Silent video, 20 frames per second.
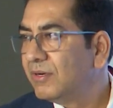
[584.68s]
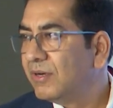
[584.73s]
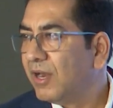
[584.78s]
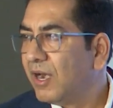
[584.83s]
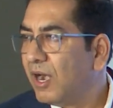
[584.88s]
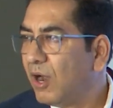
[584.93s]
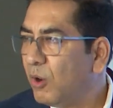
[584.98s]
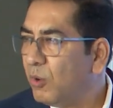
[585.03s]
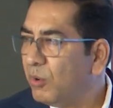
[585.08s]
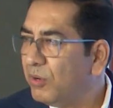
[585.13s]

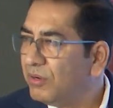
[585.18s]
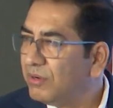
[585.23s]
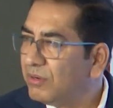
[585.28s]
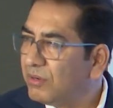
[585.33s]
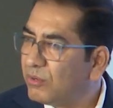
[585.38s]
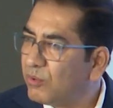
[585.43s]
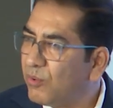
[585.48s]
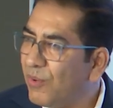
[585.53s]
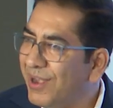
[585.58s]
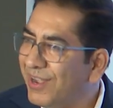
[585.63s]
Around
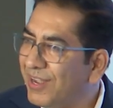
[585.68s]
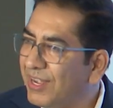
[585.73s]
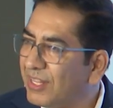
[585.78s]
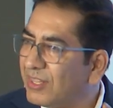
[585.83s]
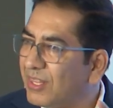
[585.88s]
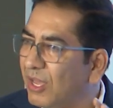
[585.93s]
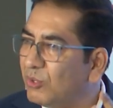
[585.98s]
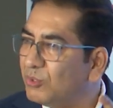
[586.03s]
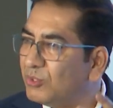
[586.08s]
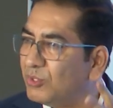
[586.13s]

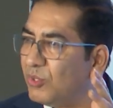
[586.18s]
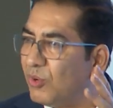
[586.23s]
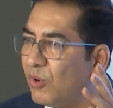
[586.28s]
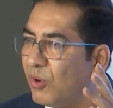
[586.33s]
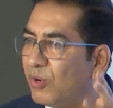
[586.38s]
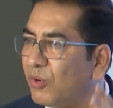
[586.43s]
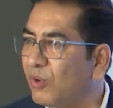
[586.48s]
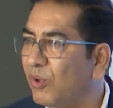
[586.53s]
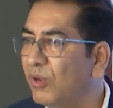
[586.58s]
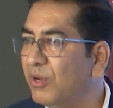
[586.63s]
$20,000
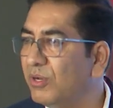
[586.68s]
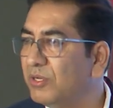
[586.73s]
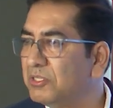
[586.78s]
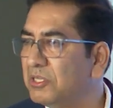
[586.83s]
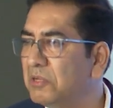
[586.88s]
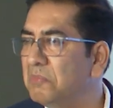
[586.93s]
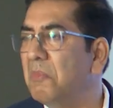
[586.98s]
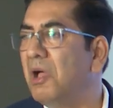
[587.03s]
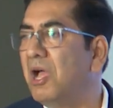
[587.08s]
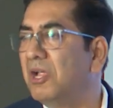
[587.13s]
odd.
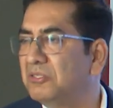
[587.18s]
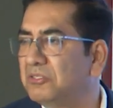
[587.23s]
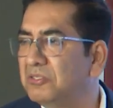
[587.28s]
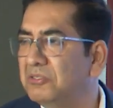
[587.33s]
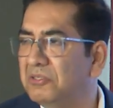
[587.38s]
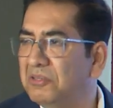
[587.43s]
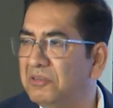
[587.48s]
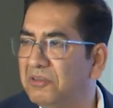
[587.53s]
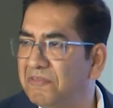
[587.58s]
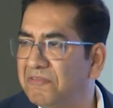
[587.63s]

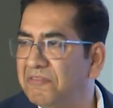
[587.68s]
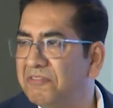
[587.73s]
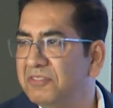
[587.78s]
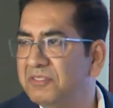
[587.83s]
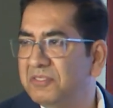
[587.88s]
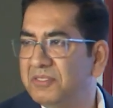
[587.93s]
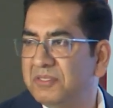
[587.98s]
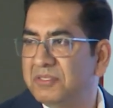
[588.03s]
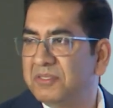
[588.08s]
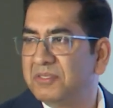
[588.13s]
Imagine the
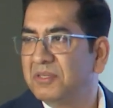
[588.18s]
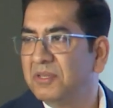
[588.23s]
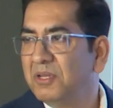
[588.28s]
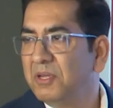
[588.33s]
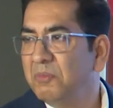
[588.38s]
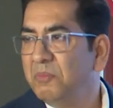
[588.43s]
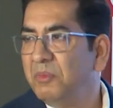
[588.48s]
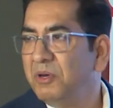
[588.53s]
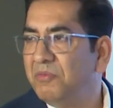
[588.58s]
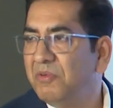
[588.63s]
difference
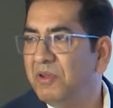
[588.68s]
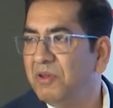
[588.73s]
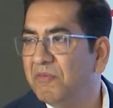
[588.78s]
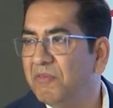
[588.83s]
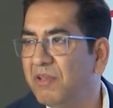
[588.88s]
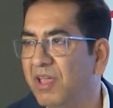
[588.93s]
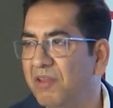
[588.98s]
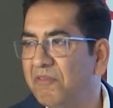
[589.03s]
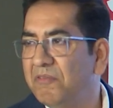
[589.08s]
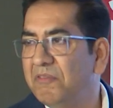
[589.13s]
between
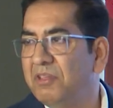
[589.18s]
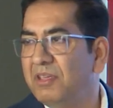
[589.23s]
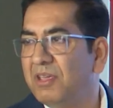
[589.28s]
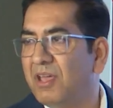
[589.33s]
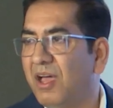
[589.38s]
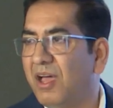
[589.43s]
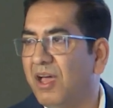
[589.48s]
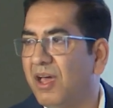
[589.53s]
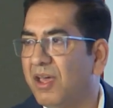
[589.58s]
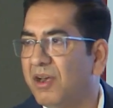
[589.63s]
where we
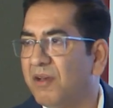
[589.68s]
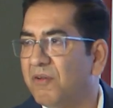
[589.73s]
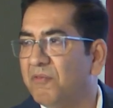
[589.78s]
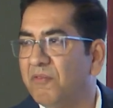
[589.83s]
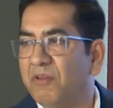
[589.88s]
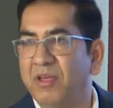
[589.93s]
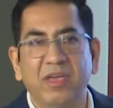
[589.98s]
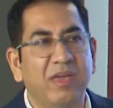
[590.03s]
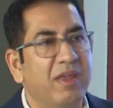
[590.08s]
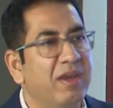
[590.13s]
are
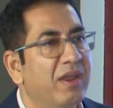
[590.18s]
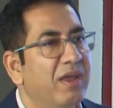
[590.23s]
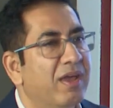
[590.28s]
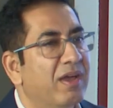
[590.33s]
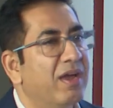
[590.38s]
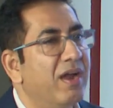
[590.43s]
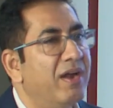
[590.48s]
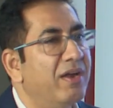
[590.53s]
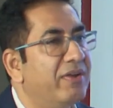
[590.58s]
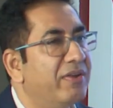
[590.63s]
and where
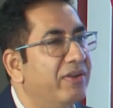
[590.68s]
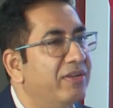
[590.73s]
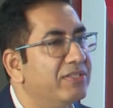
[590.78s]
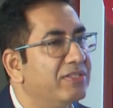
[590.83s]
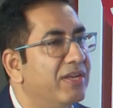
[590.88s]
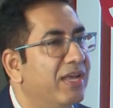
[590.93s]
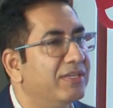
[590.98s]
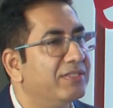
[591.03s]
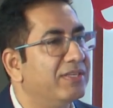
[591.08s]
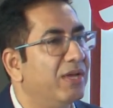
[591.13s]

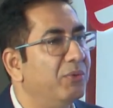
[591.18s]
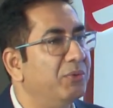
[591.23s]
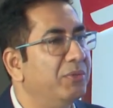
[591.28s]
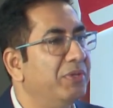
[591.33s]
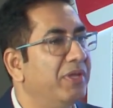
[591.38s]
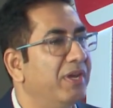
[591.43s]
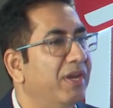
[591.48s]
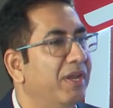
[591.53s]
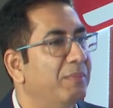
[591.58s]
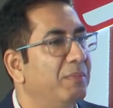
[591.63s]
countries like
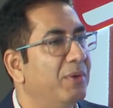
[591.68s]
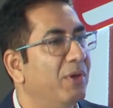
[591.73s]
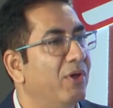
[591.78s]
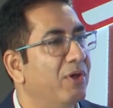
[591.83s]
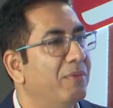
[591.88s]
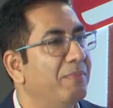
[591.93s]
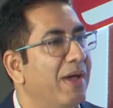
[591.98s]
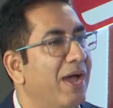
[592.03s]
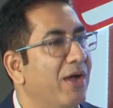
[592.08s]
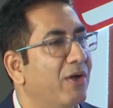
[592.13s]
Saudi Arabia
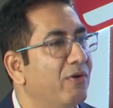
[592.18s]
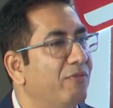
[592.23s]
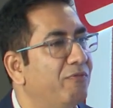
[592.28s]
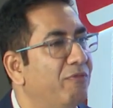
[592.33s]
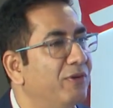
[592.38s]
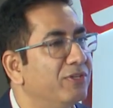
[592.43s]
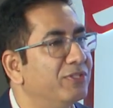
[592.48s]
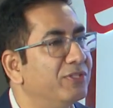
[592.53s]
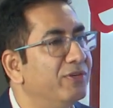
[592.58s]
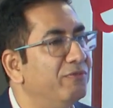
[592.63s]
on back of
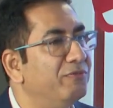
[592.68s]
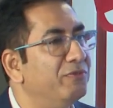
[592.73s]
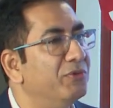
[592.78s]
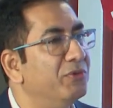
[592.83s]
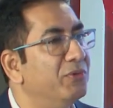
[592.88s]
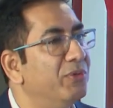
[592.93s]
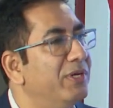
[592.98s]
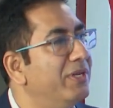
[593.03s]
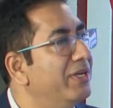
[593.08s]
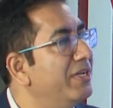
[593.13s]
fossil
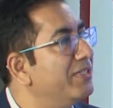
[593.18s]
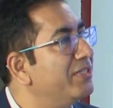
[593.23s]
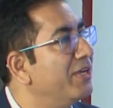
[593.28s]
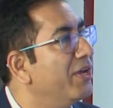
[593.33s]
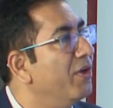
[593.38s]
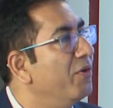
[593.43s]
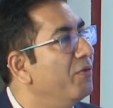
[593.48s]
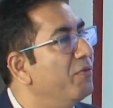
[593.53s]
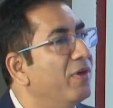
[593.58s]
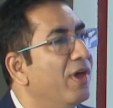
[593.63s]
fuel is.
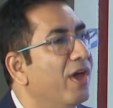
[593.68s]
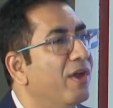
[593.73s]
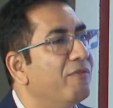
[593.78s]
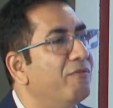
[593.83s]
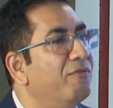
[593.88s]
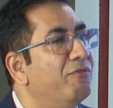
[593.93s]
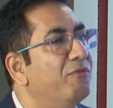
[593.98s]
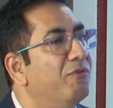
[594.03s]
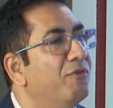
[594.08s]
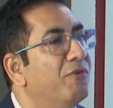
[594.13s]
We are
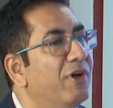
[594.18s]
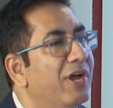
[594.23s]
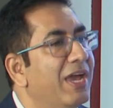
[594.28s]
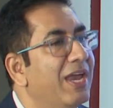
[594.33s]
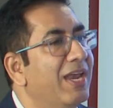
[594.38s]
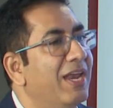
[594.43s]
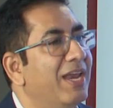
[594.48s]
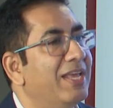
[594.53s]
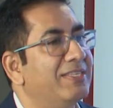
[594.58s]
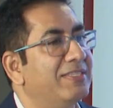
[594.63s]

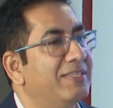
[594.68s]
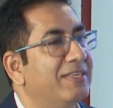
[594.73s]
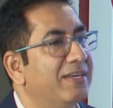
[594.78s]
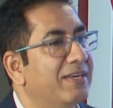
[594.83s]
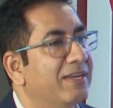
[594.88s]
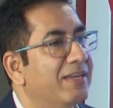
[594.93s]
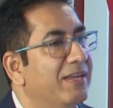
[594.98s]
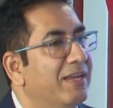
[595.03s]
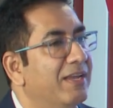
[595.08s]
way lesser.